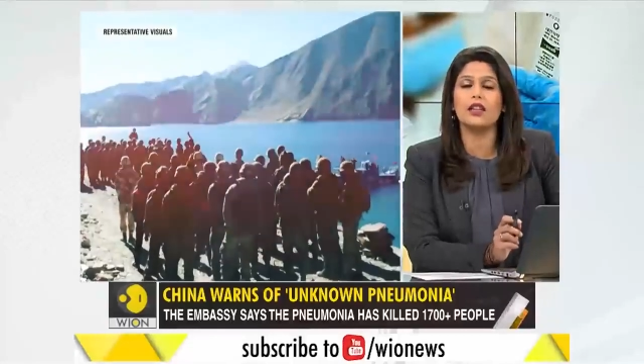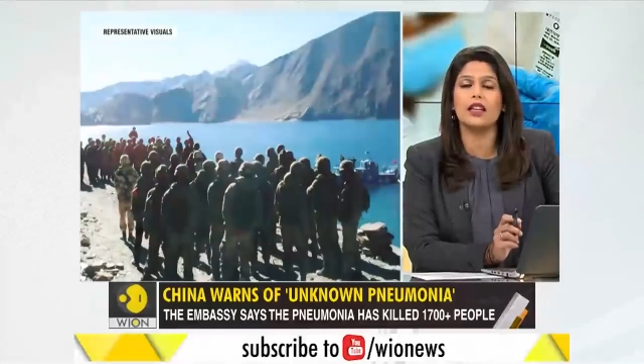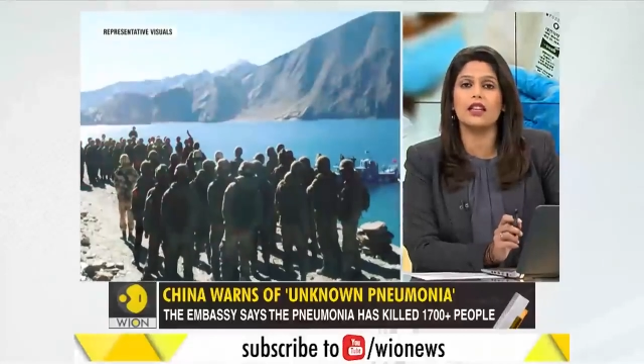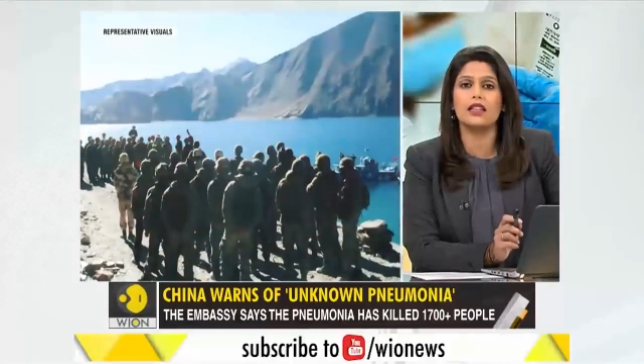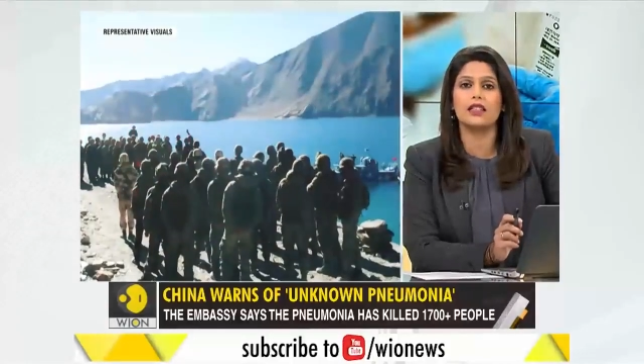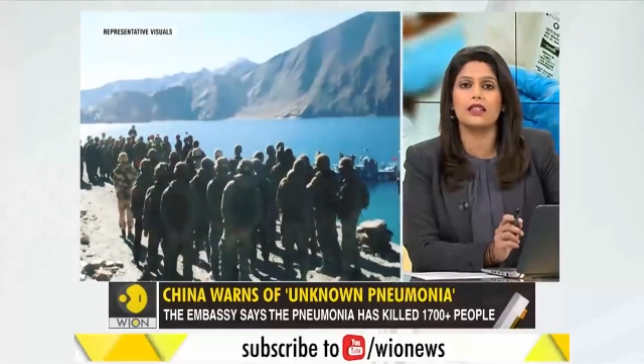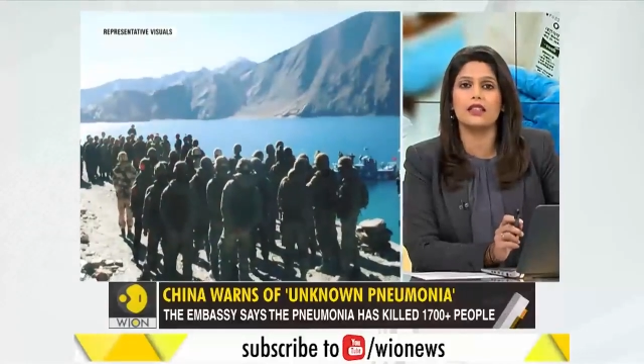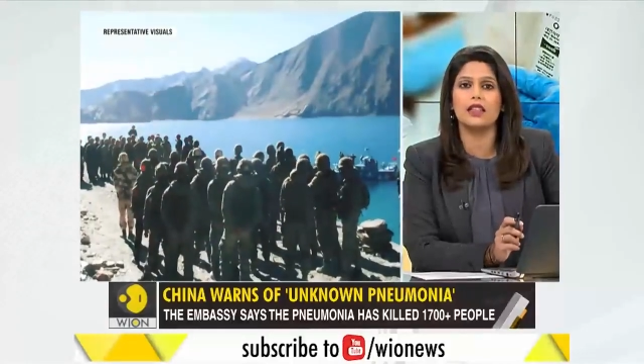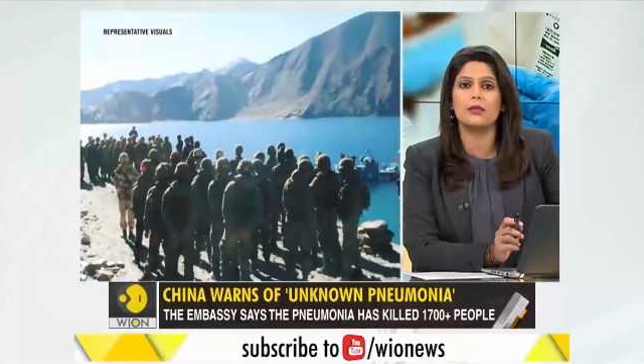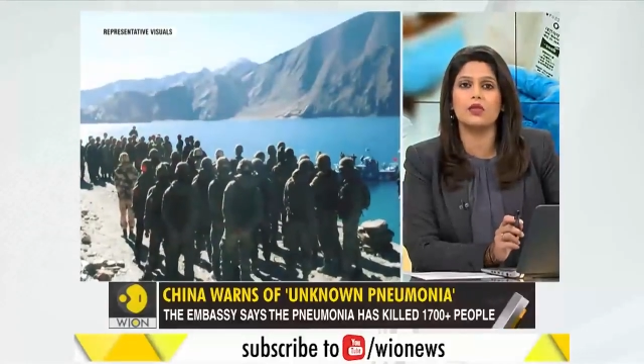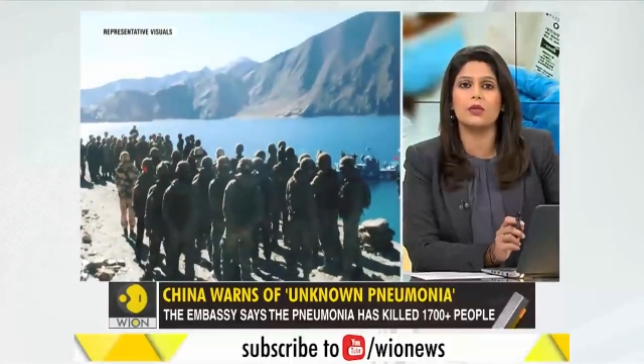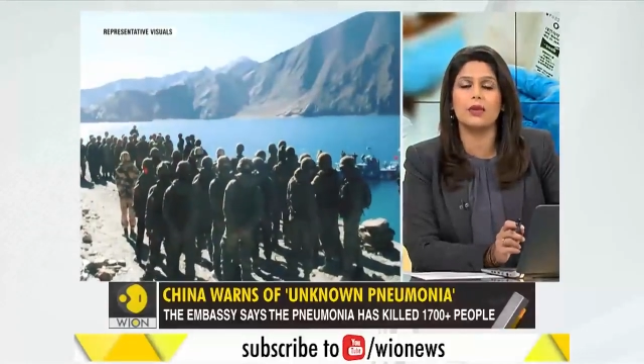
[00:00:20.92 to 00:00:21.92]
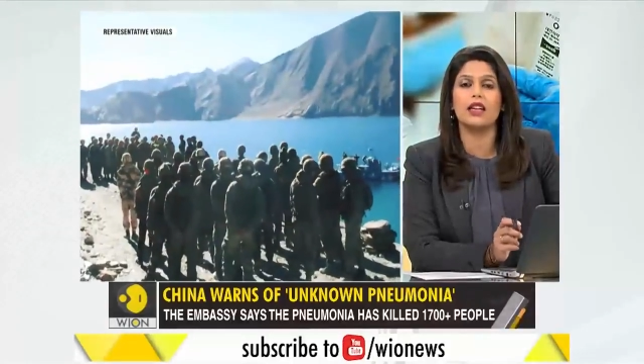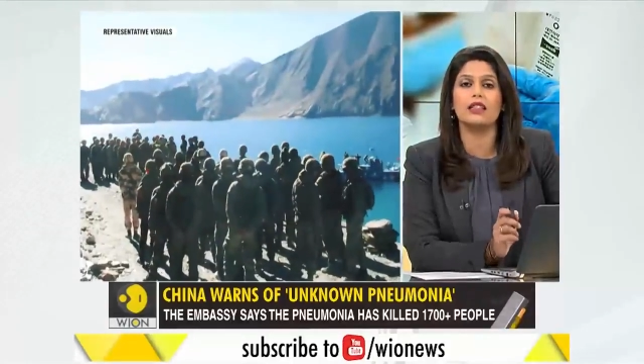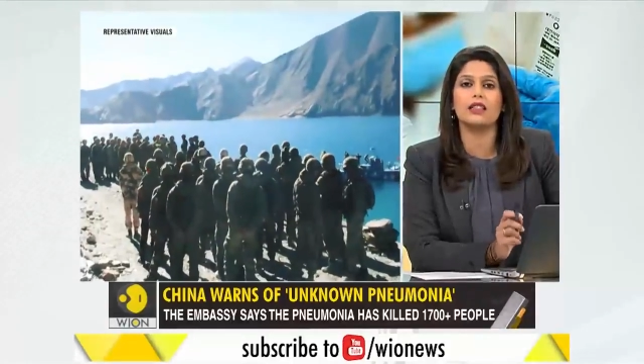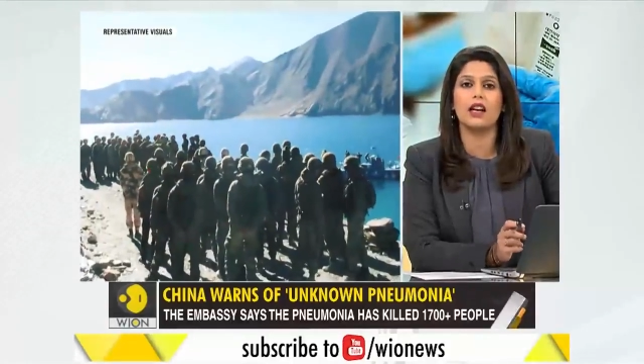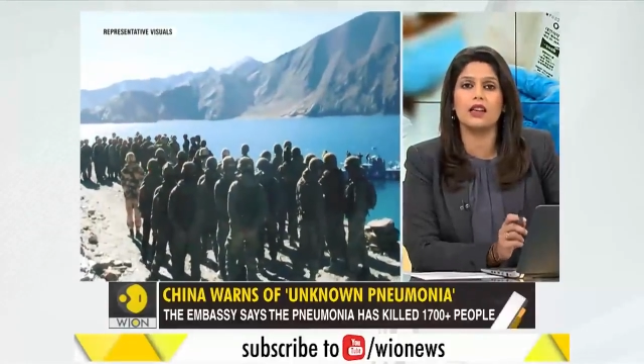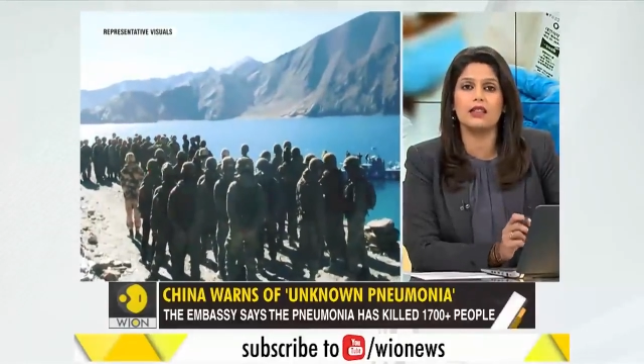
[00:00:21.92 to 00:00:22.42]
on the hit list seems to be
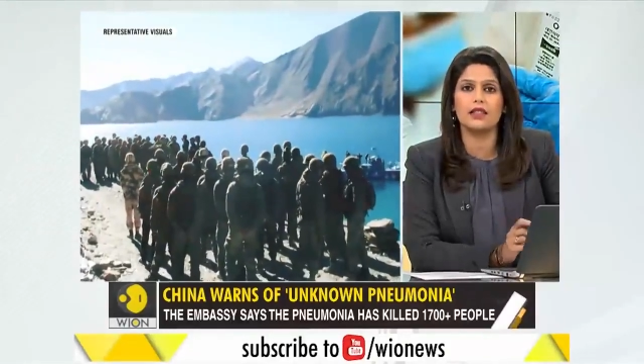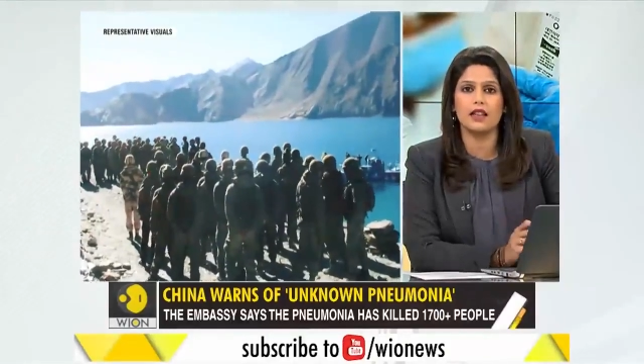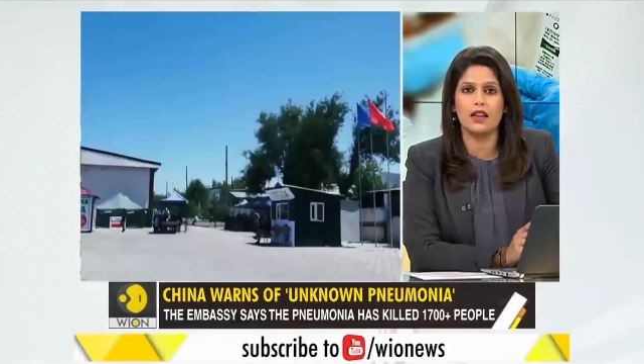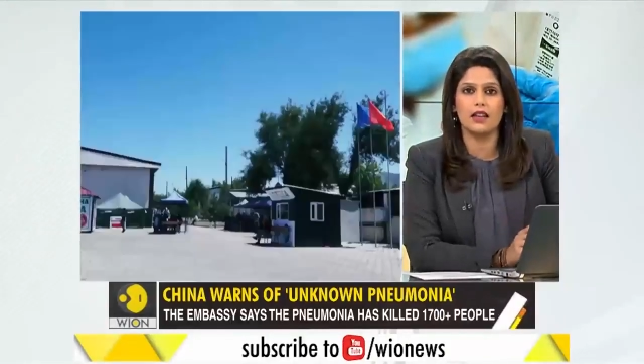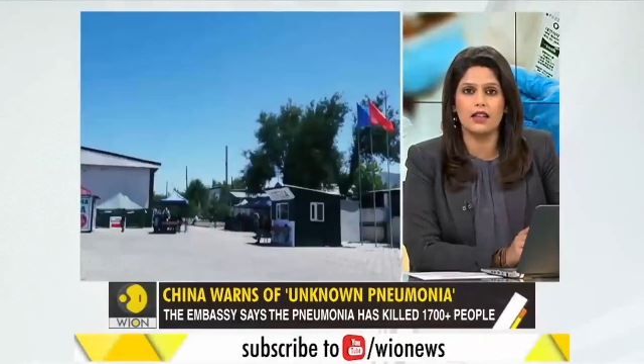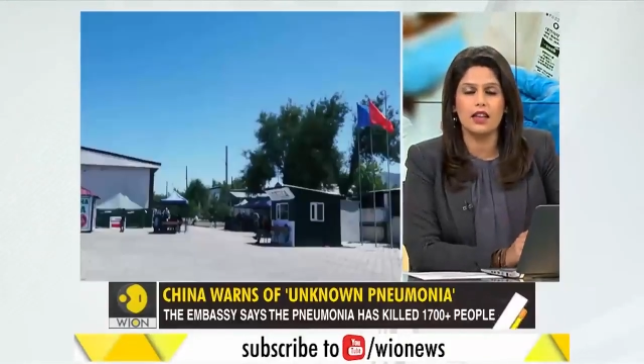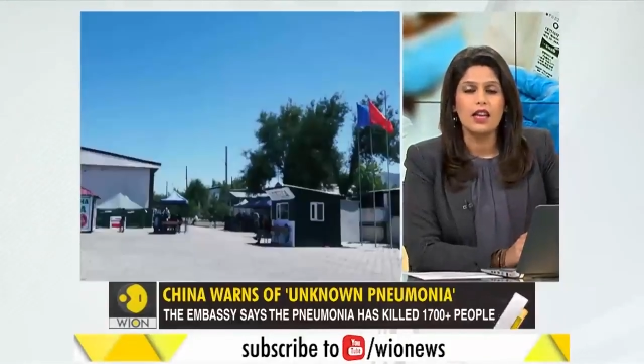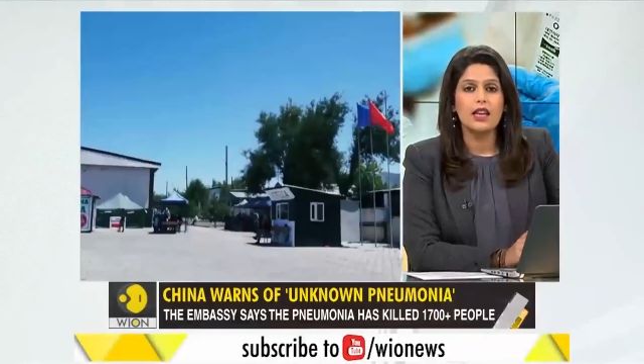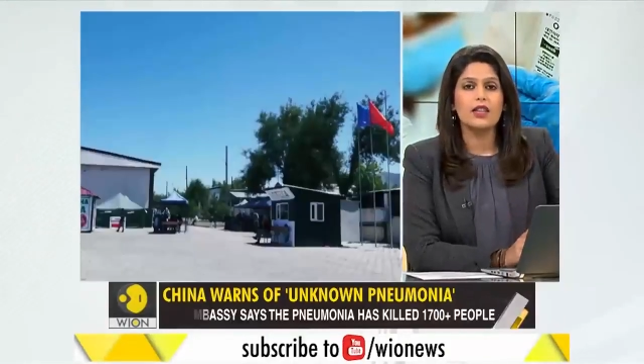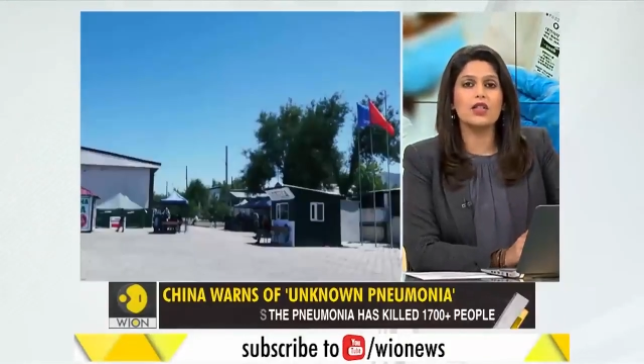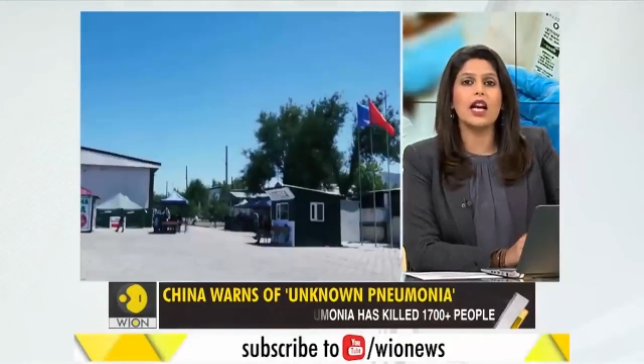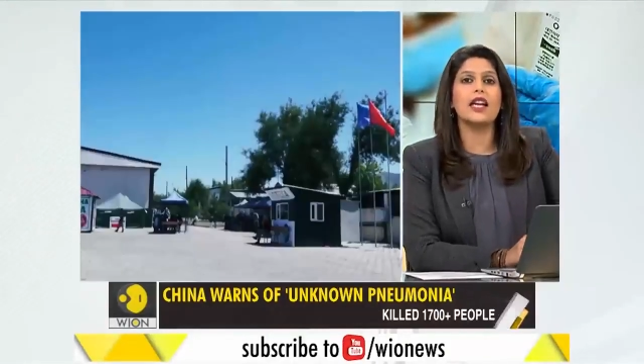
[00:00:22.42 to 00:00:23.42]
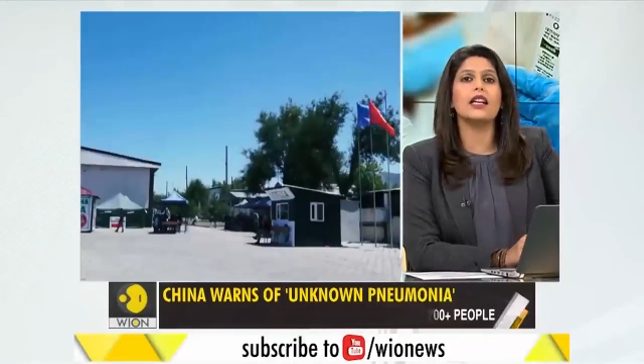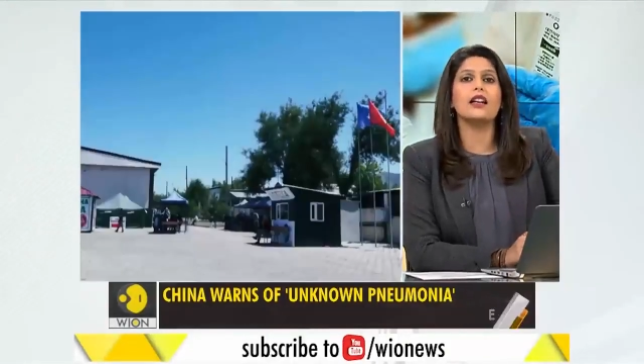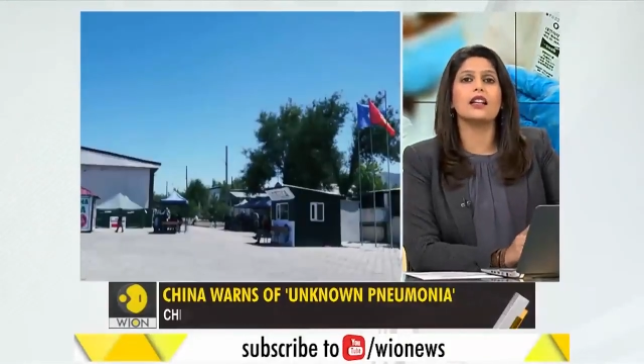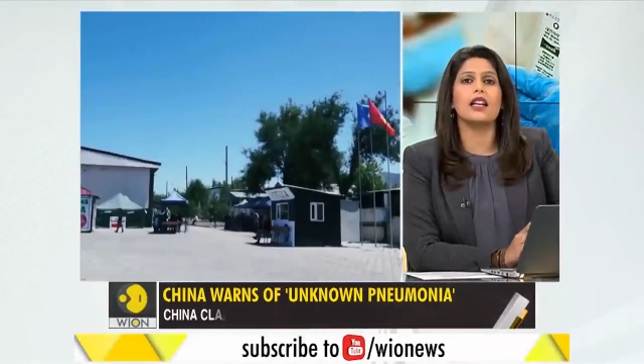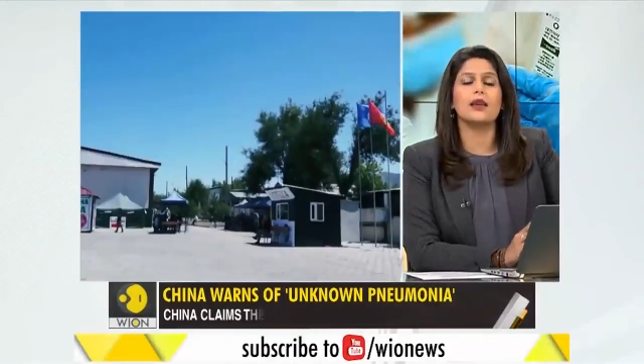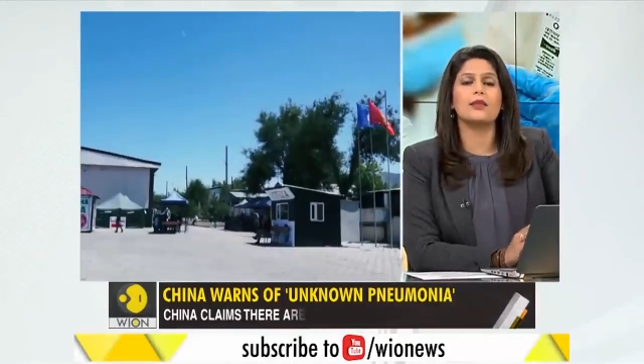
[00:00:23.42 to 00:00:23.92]
Kazakhstan. China
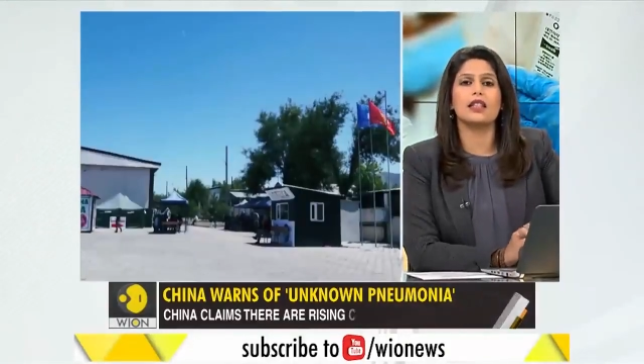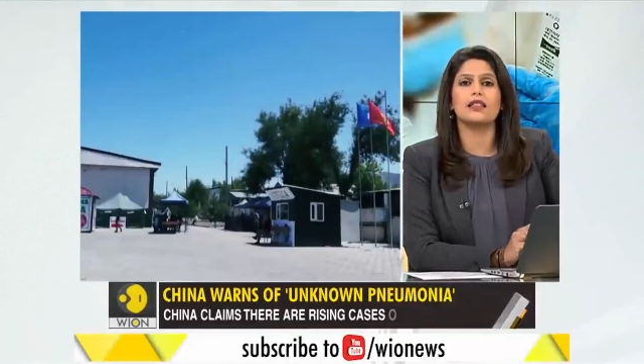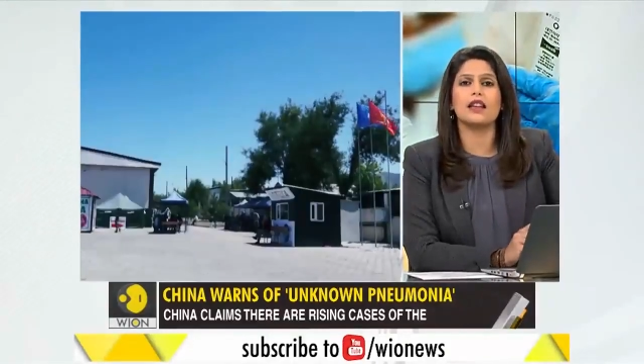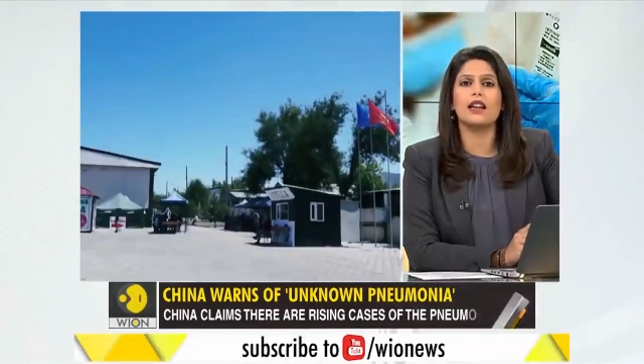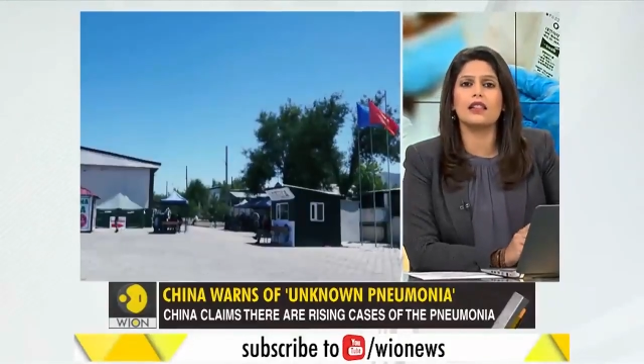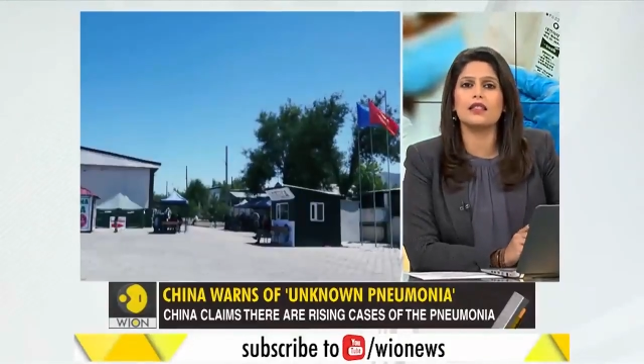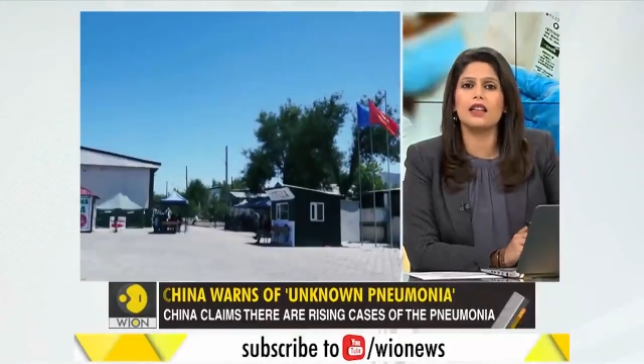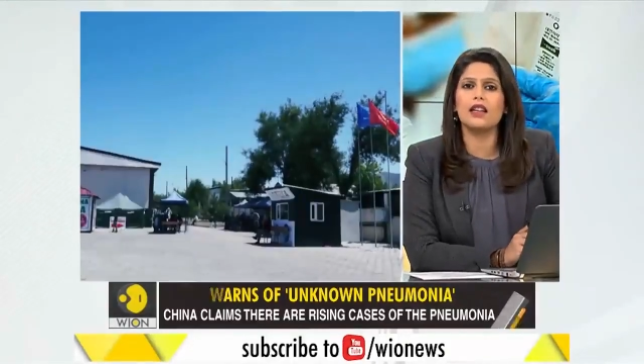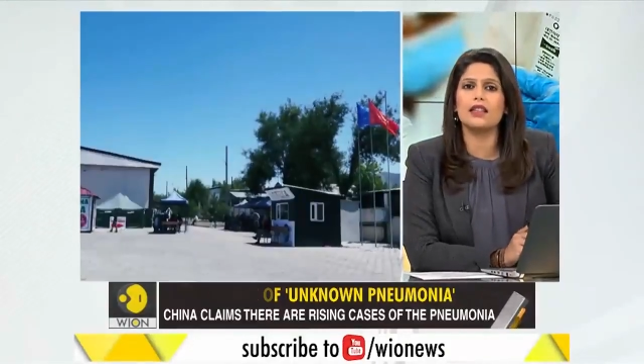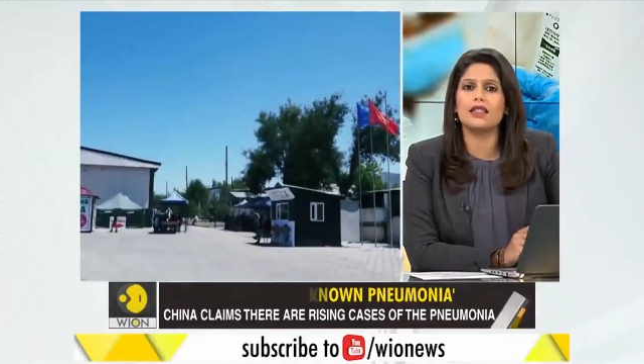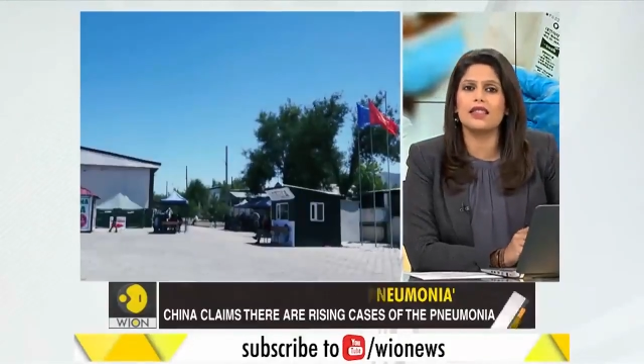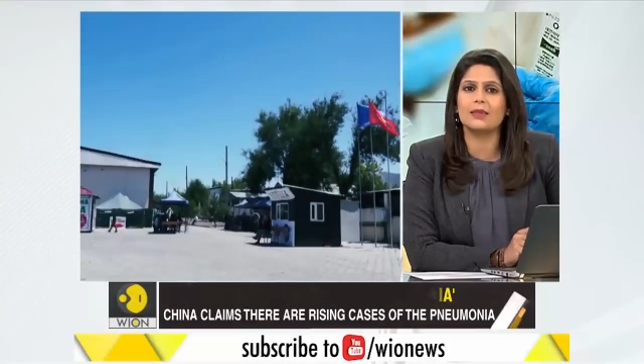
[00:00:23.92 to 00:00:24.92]
claims Kazakhstan is